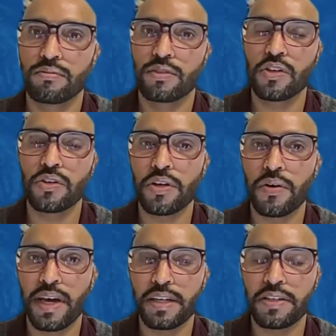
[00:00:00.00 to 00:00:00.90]
you can go
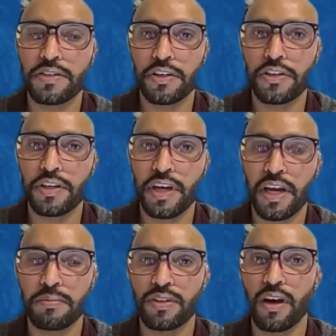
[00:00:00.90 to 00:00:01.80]
ahead and turn your
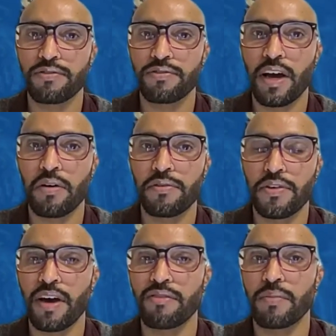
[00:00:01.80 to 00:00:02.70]
cameras off now if you
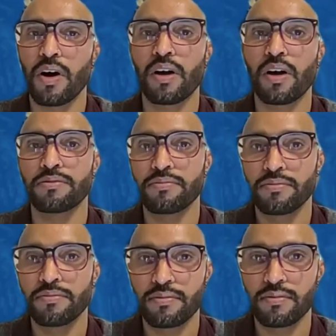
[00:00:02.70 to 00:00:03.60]
have them on.
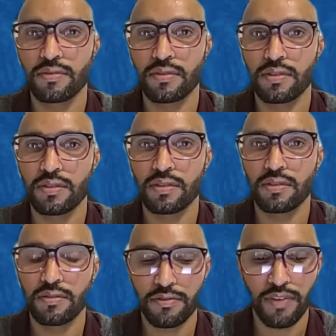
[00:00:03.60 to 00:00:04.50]

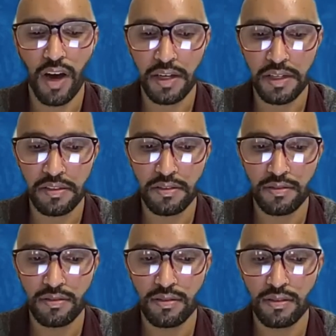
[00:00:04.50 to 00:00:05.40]
Find
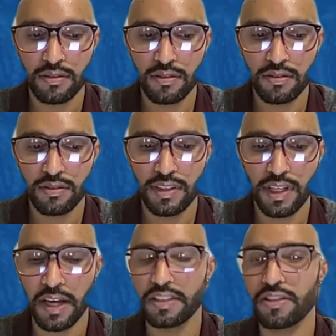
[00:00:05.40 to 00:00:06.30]
a
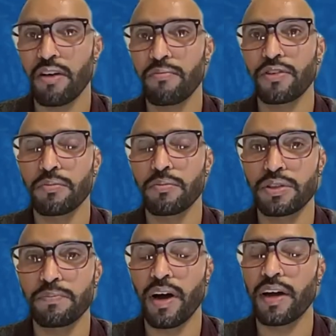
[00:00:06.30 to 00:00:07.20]
nice comfortable
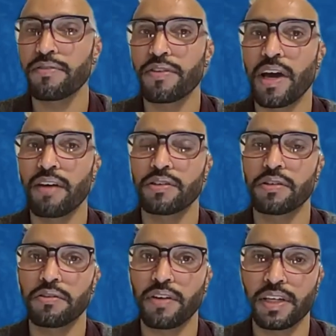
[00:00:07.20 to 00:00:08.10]
spot if you haven't
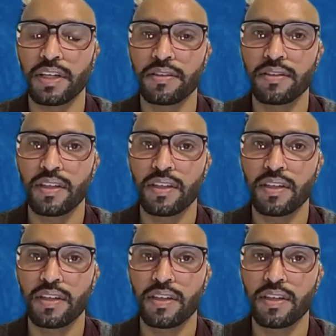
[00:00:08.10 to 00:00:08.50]
already.